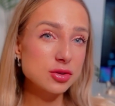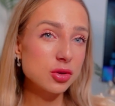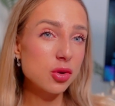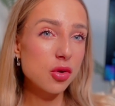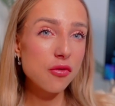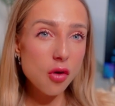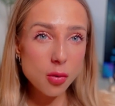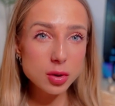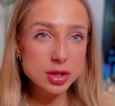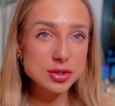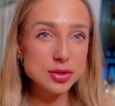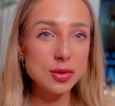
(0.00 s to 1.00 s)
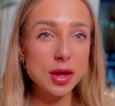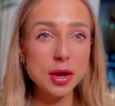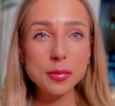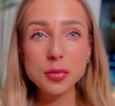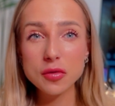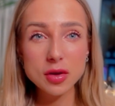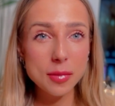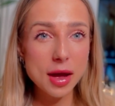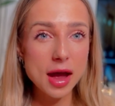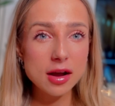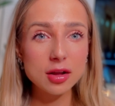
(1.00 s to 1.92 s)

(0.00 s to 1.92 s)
to look forward to, like moving back,